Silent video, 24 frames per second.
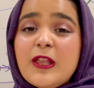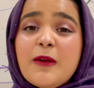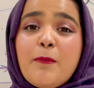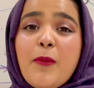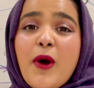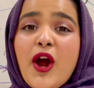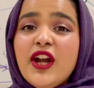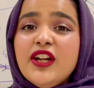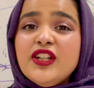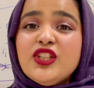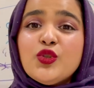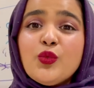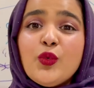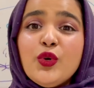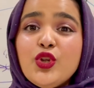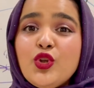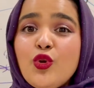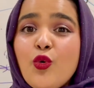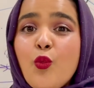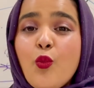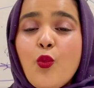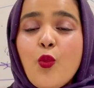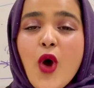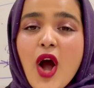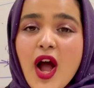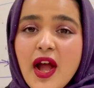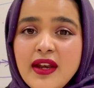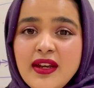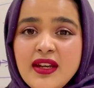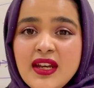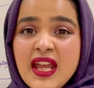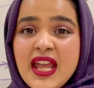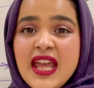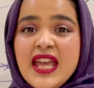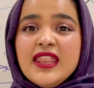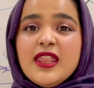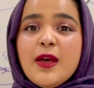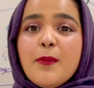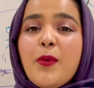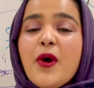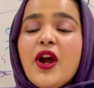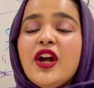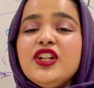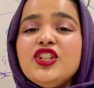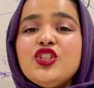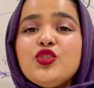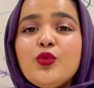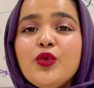parts where you won, the
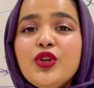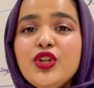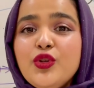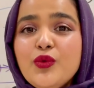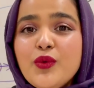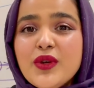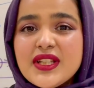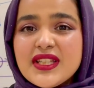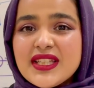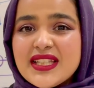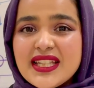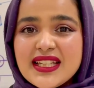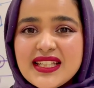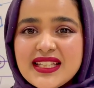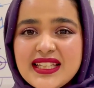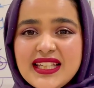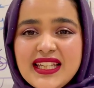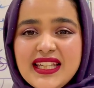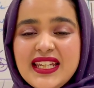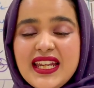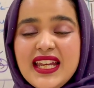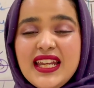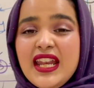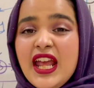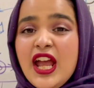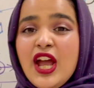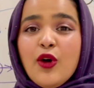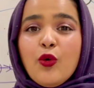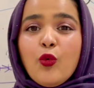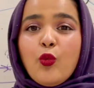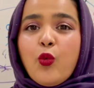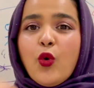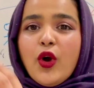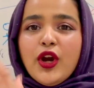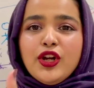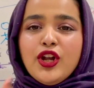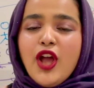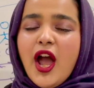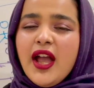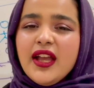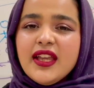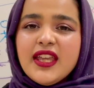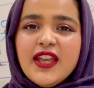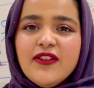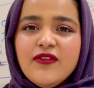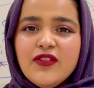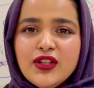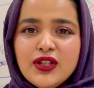parts where you succeeded, were not
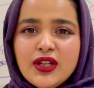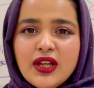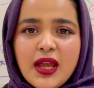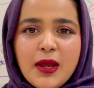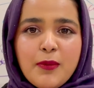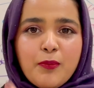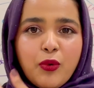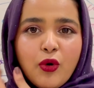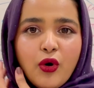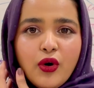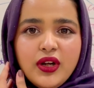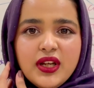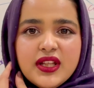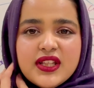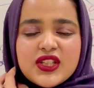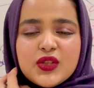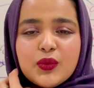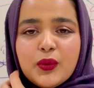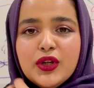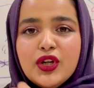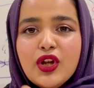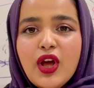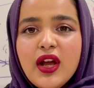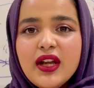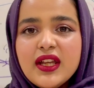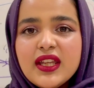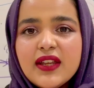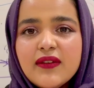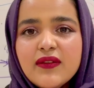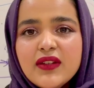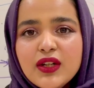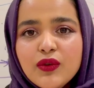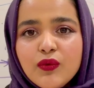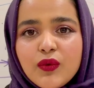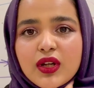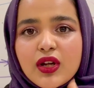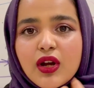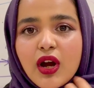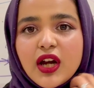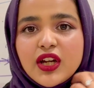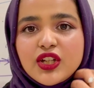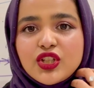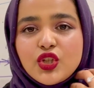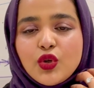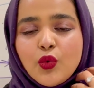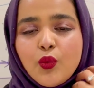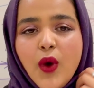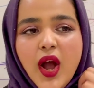given importance. We're not given a regard
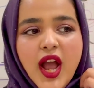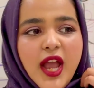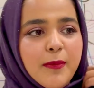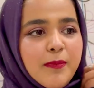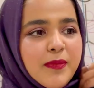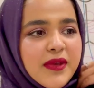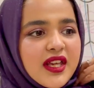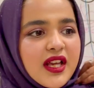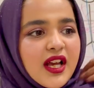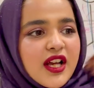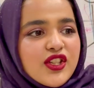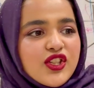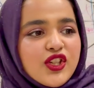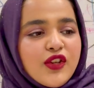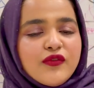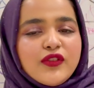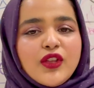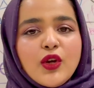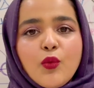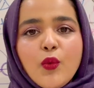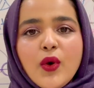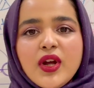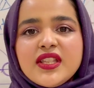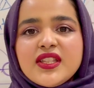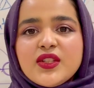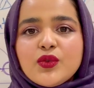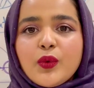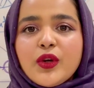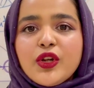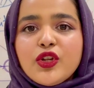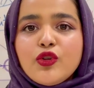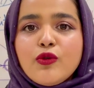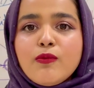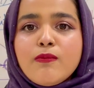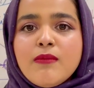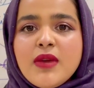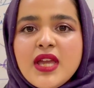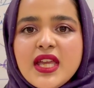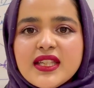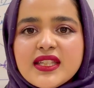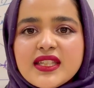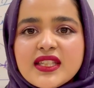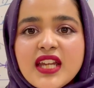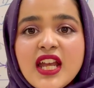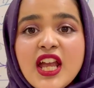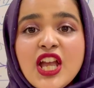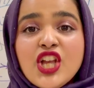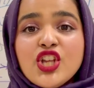to. Why? Because of the ones where you
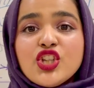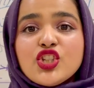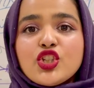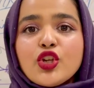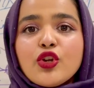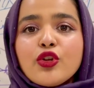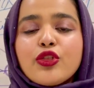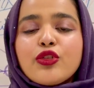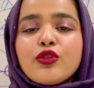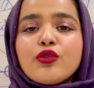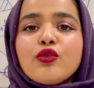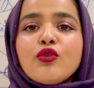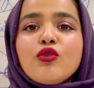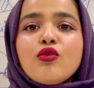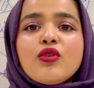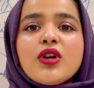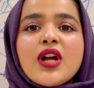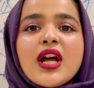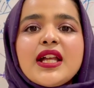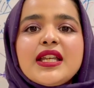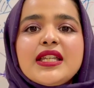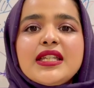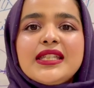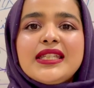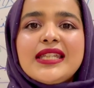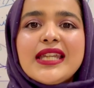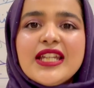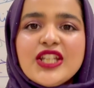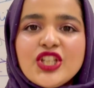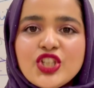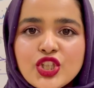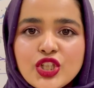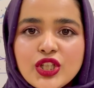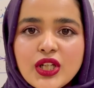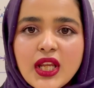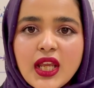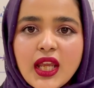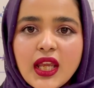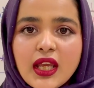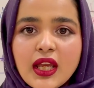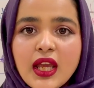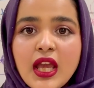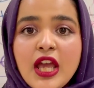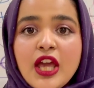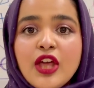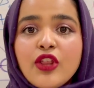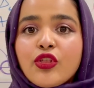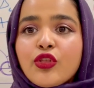missed. So through conditioning,
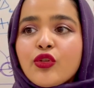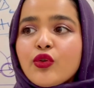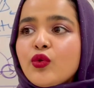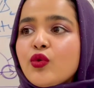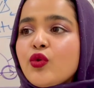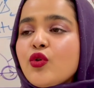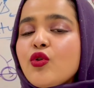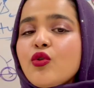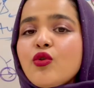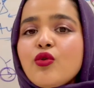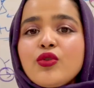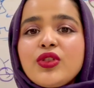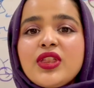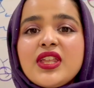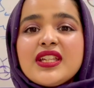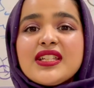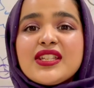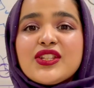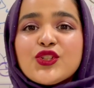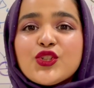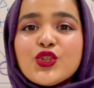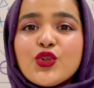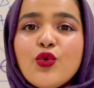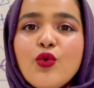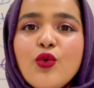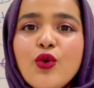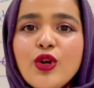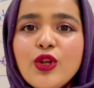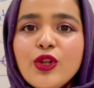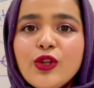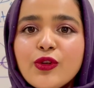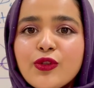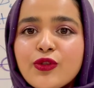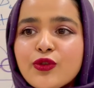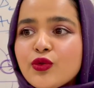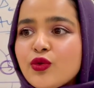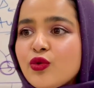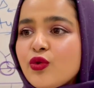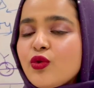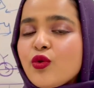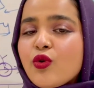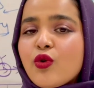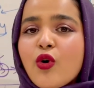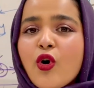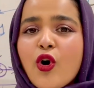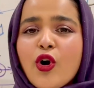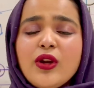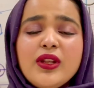through this school, through
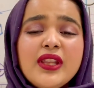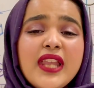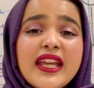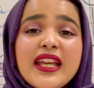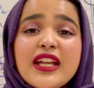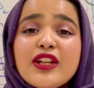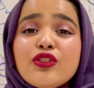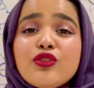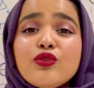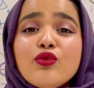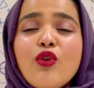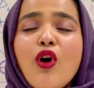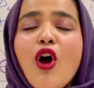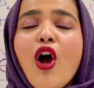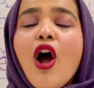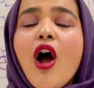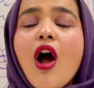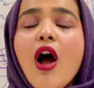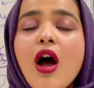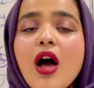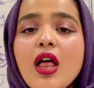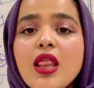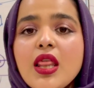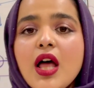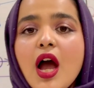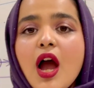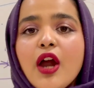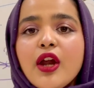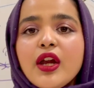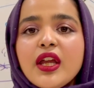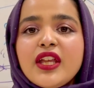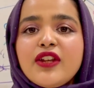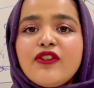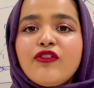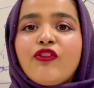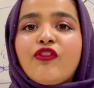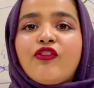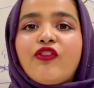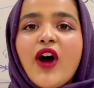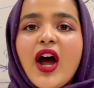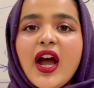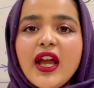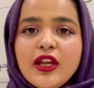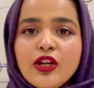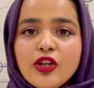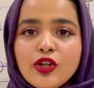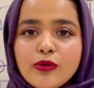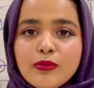all our
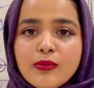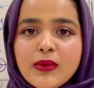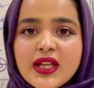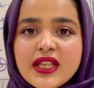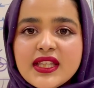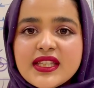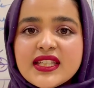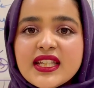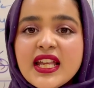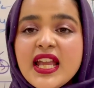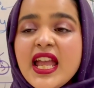environments,